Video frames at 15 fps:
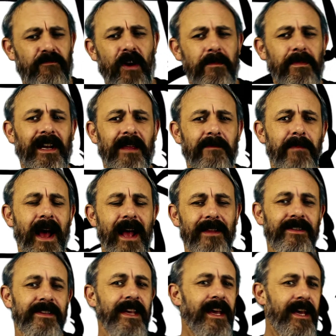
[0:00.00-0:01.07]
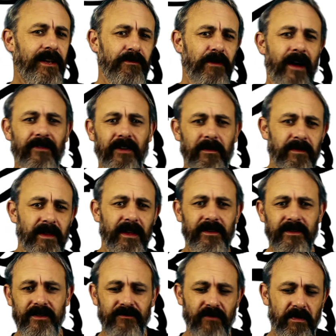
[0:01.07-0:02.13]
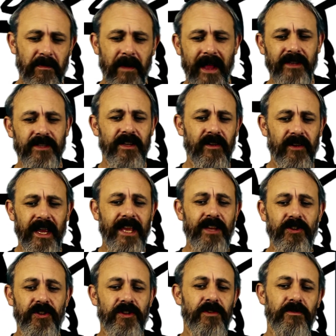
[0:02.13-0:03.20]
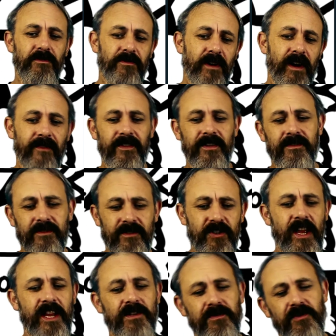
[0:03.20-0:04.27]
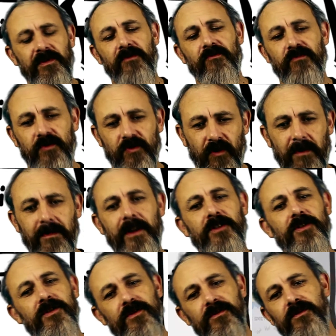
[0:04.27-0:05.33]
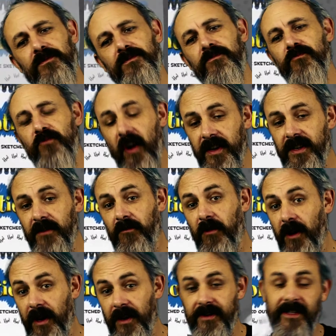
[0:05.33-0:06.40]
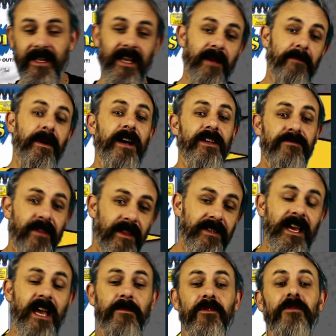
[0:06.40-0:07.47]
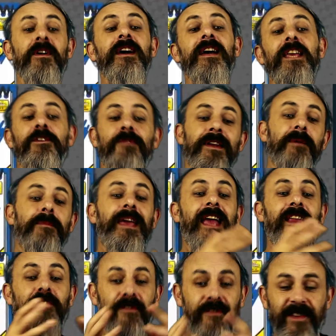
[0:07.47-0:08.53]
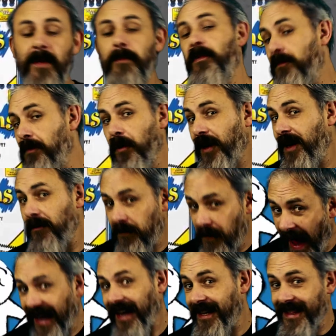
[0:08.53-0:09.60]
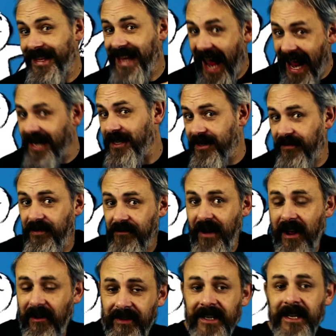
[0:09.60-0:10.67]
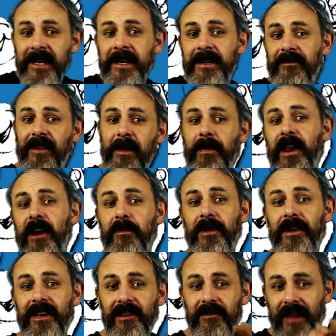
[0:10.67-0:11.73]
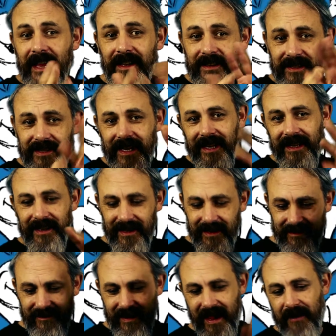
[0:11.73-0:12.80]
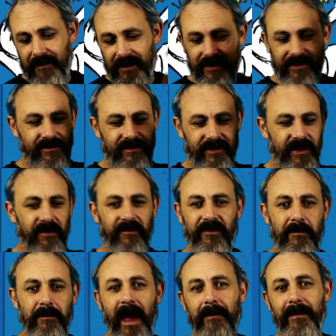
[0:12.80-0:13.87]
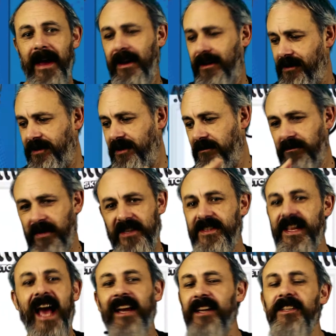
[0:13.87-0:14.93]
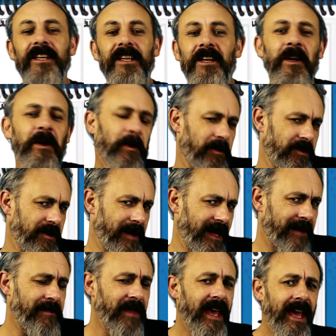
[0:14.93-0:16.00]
wipe clean pads. You have a group of pads each. You either change between drawing pictures or writing words and they get passed around the table. You end up getting your flip book back at the end of the round, flip it open and you get to see how it's gone from Batman to bestiality or something.